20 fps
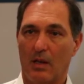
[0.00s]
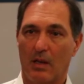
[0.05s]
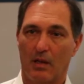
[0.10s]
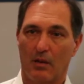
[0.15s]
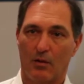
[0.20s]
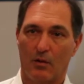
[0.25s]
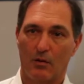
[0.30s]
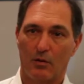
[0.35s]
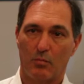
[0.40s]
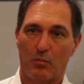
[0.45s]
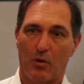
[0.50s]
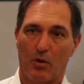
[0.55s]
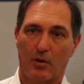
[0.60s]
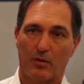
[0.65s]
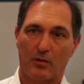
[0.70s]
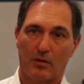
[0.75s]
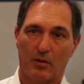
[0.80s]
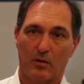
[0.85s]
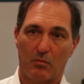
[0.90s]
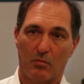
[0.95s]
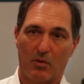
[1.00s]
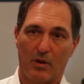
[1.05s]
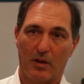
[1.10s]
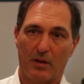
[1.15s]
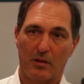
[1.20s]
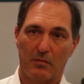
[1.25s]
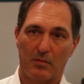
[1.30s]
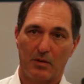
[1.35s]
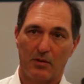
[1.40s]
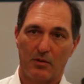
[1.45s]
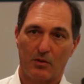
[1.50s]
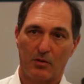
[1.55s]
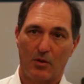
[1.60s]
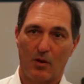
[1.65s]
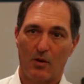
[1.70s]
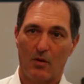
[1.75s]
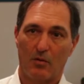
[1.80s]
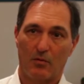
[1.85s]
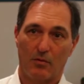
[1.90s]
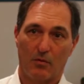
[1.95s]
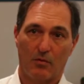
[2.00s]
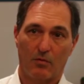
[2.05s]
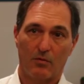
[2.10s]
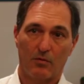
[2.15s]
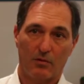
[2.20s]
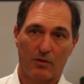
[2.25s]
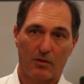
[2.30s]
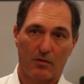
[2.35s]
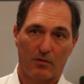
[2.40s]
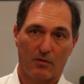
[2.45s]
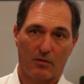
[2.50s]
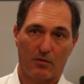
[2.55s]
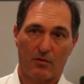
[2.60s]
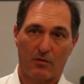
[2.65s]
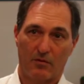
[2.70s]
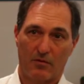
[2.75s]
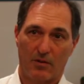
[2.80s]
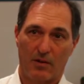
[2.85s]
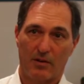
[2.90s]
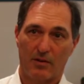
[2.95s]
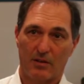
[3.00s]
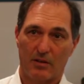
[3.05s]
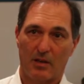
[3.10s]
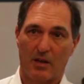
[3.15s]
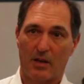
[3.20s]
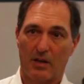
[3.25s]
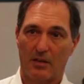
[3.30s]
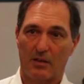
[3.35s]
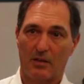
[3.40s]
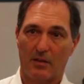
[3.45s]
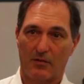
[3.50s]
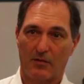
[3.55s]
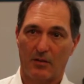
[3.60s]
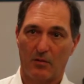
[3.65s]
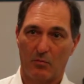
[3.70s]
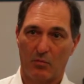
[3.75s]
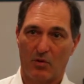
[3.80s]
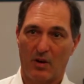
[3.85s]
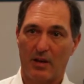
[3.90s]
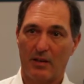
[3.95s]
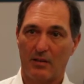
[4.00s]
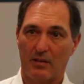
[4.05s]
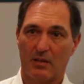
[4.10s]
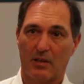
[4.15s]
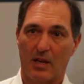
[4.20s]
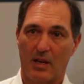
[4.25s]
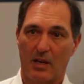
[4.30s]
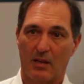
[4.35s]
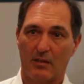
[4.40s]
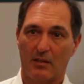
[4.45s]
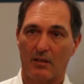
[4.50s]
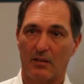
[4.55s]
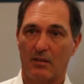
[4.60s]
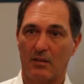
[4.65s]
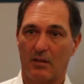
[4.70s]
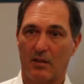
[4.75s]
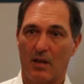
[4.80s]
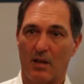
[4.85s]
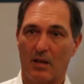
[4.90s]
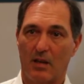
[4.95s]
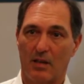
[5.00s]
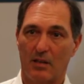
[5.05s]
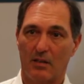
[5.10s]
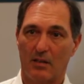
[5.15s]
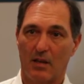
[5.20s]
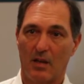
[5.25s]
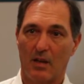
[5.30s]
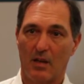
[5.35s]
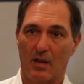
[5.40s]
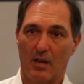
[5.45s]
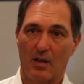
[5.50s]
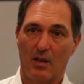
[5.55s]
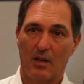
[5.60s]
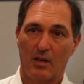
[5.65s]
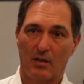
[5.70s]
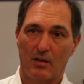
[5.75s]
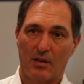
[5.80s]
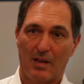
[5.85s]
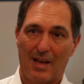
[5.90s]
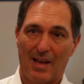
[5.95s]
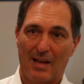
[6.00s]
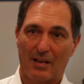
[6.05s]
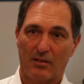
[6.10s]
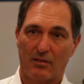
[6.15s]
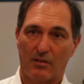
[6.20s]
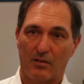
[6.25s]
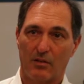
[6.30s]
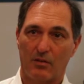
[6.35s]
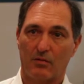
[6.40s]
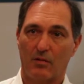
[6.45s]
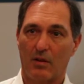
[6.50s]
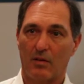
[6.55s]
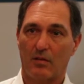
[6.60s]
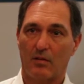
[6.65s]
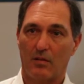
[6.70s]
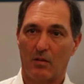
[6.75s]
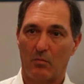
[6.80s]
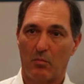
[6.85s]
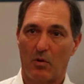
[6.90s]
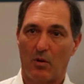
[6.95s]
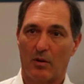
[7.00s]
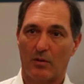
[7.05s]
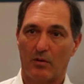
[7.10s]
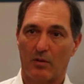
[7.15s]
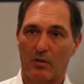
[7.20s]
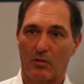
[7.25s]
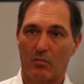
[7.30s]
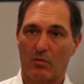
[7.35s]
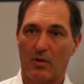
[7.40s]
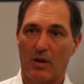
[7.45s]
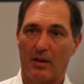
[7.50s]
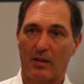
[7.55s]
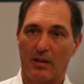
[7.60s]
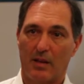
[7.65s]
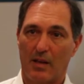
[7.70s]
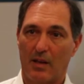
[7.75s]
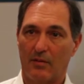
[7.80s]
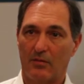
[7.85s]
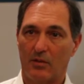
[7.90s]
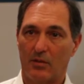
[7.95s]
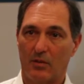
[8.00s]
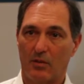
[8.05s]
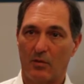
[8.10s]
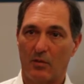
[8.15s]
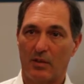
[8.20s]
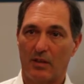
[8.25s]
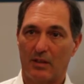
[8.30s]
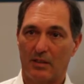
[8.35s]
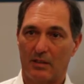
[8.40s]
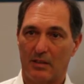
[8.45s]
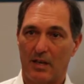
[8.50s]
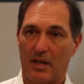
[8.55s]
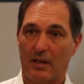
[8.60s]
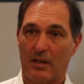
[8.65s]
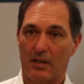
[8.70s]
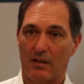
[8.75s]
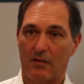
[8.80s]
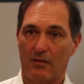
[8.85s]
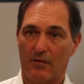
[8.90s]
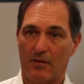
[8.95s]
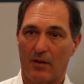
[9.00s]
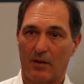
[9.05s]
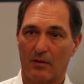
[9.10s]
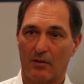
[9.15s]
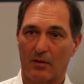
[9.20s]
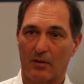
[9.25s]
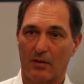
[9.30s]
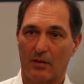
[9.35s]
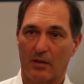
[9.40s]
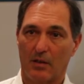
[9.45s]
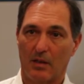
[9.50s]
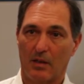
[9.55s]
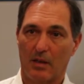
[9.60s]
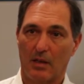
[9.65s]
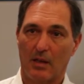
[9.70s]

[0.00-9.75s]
And those parts of the brain have been shown through very scientific brain scans and studies to actually strengthen the parts of the brain that have to do with executive function.